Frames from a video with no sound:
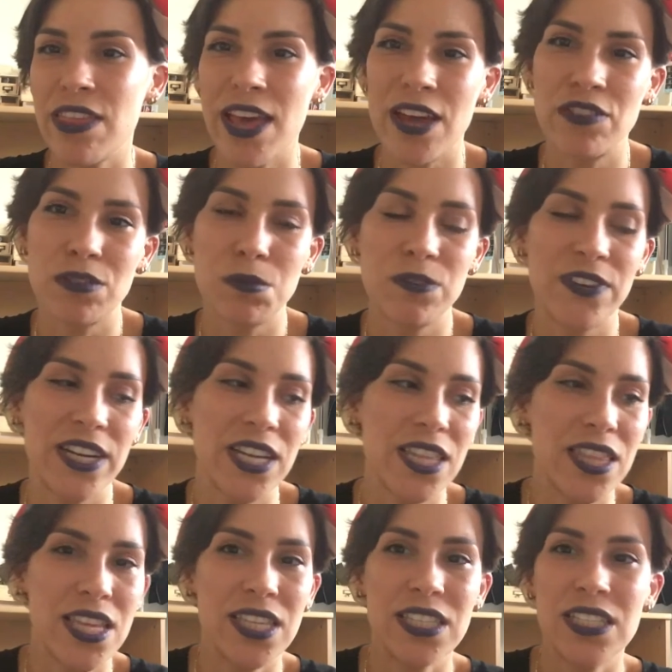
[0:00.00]
they had trouble finding
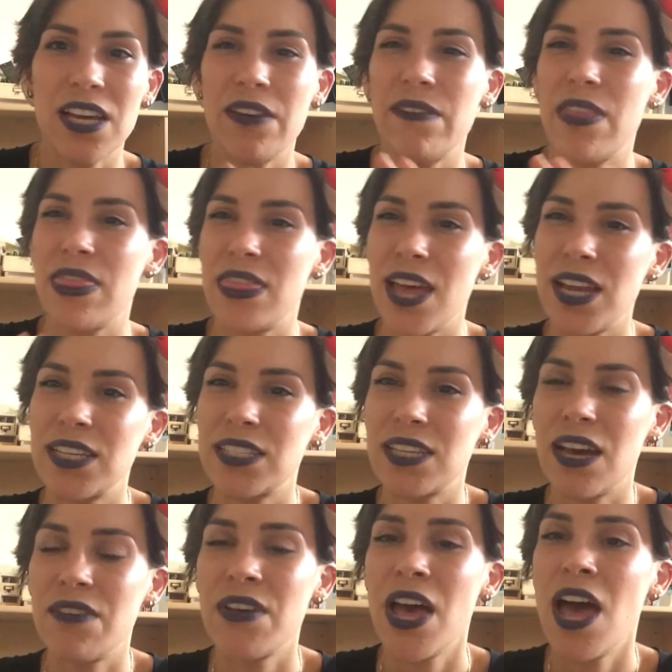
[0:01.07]
this stuff and that
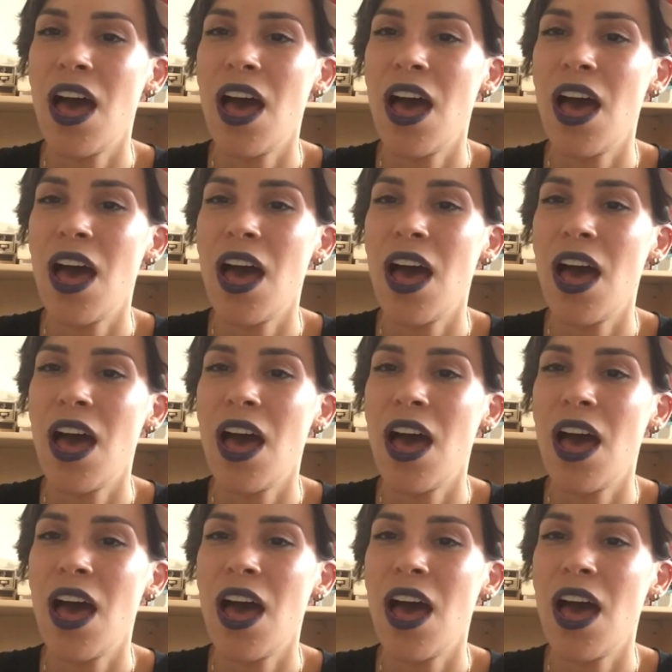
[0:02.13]
stuff.